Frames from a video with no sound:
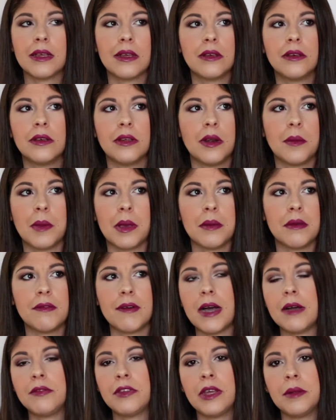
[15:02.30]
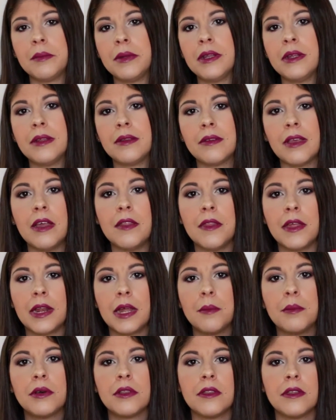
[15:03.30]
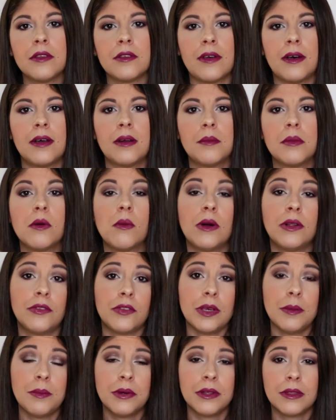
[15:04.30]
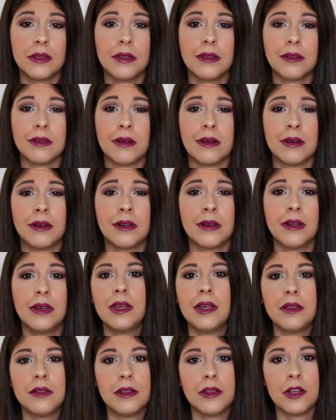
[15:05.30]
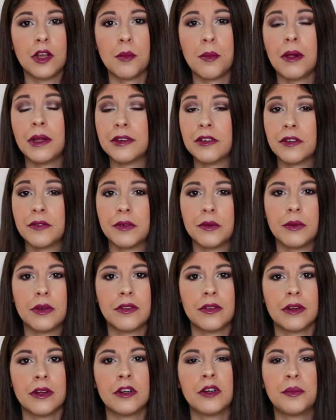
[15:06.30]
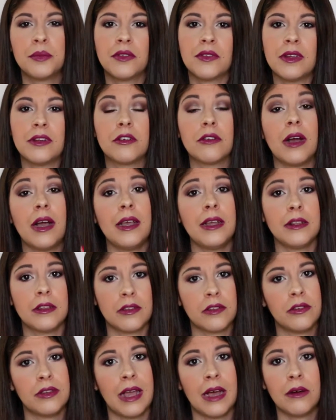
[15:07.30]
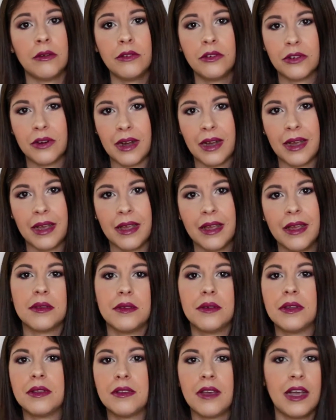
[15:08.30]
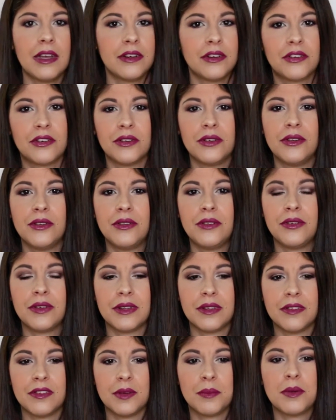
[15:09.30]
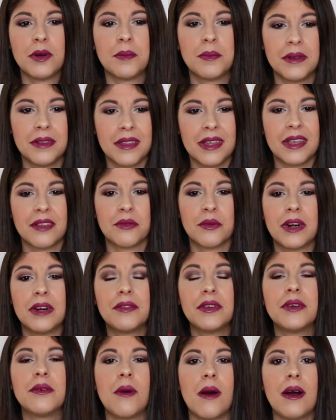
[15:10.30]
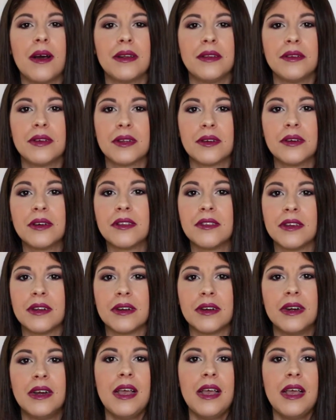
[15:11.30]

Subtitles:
a good maybe 5-10 minutes, and then I put this on. But once I put this on, the nail polish, if it wasn't 100% dry, it's now dry. You can tie your shoes, you can zip open things, whatever you want. You can cook dinner,